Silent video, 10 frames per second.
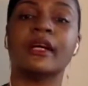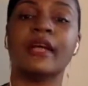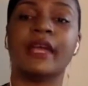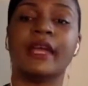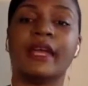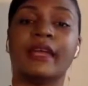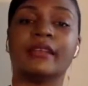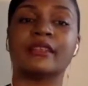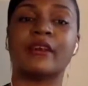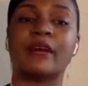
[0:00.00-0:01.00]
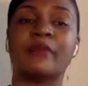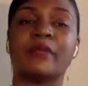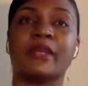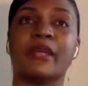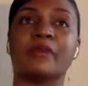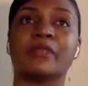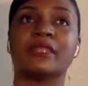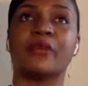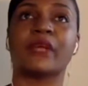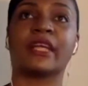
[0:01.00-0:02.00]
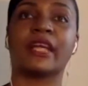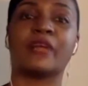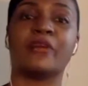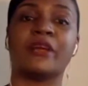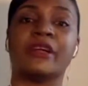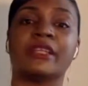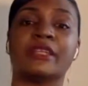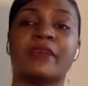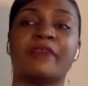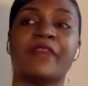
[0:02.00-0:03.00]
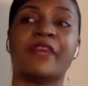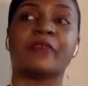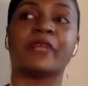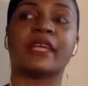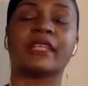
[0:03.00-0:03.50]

And so I've been able to break a lot of barriers in my family.